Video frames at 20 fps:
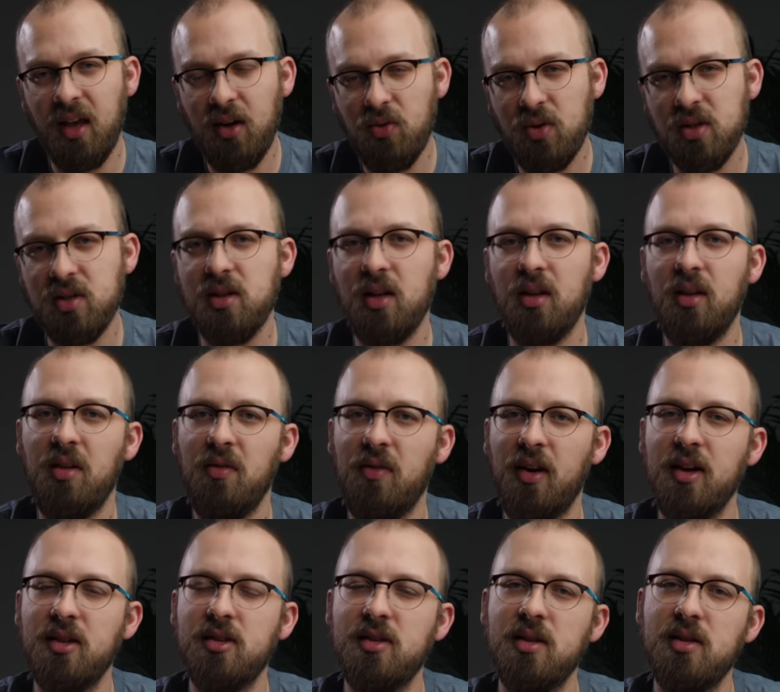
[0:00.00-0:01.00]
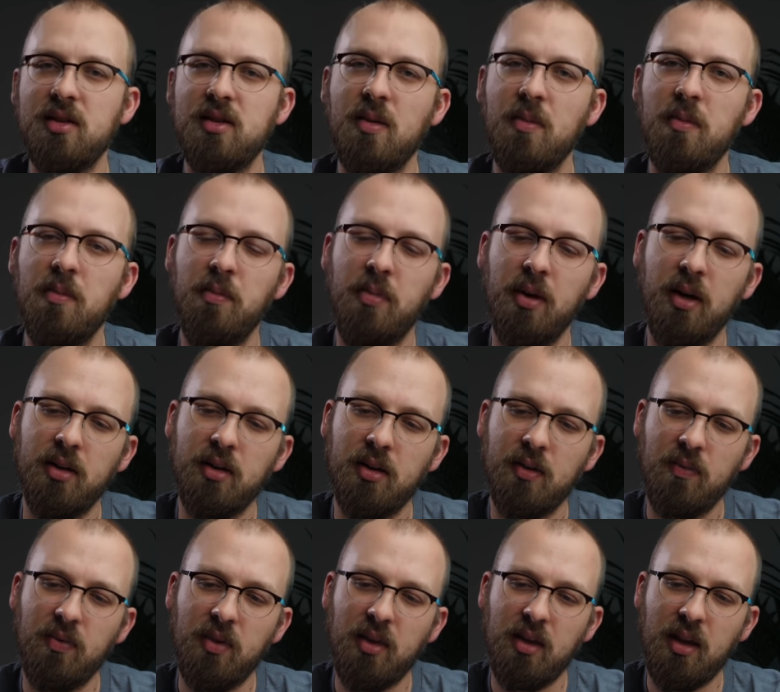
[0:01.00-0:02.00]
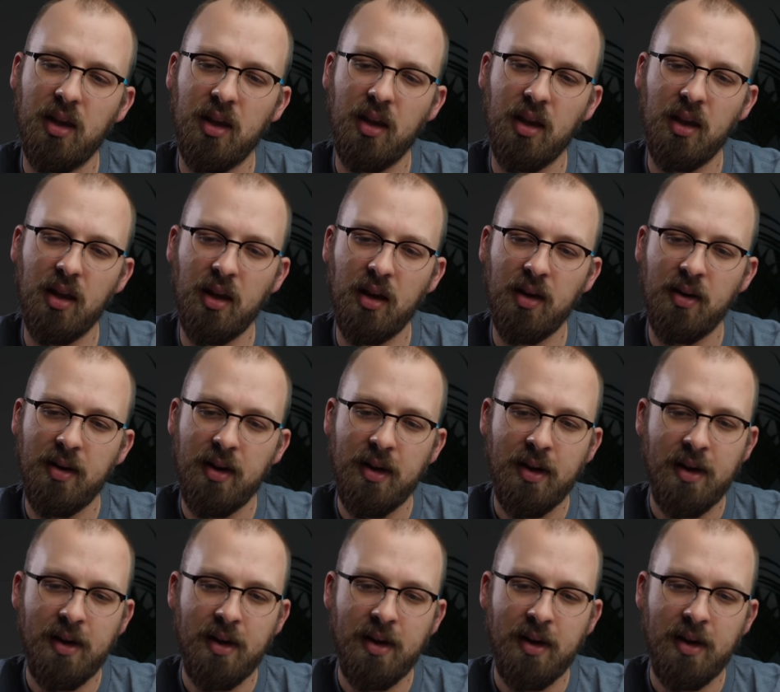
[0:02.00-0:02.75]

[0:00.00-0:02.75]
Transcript: interesting devices, but they